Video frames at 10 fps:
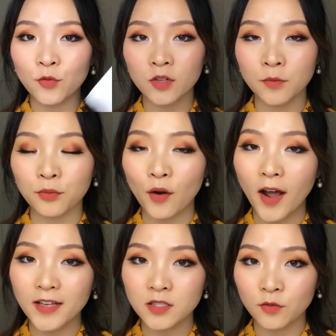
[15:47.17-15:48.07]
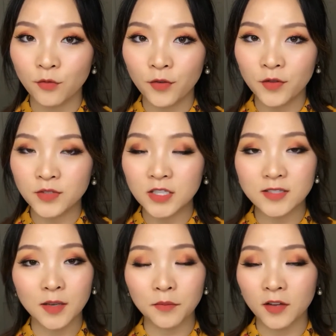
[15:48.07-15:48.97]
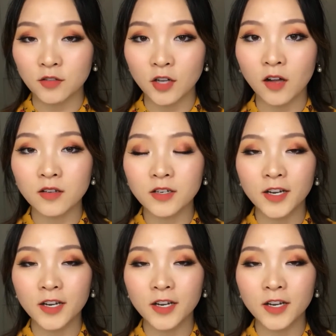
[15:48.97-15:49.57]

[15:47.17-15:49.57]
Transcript: for the price of 50 something $,